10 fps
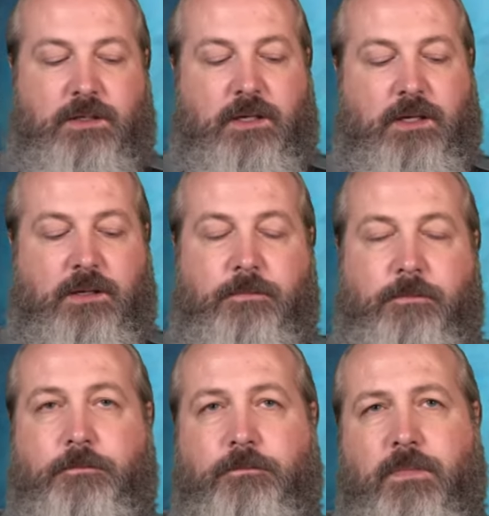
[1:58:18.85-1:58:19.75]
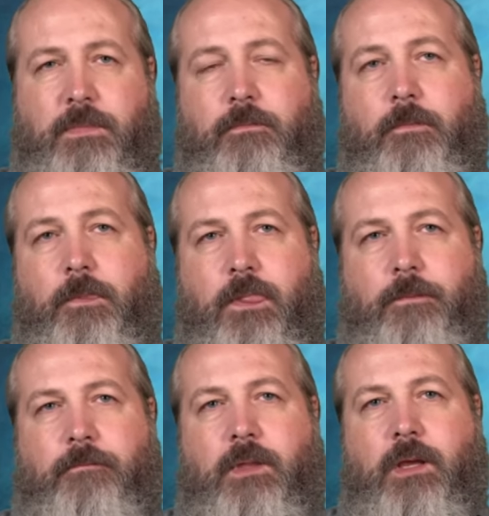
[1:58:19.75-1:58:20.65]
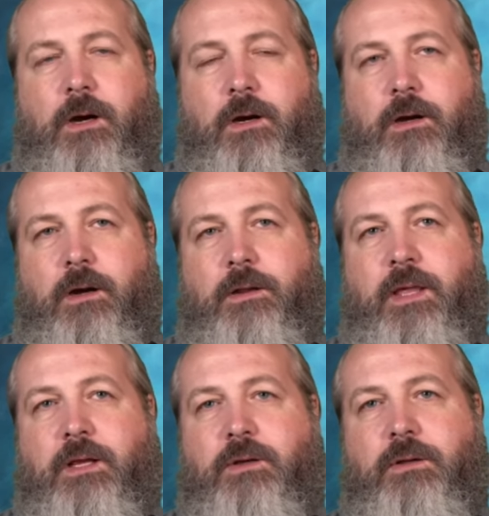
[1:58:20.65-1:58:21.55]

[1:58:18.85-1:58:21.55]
are that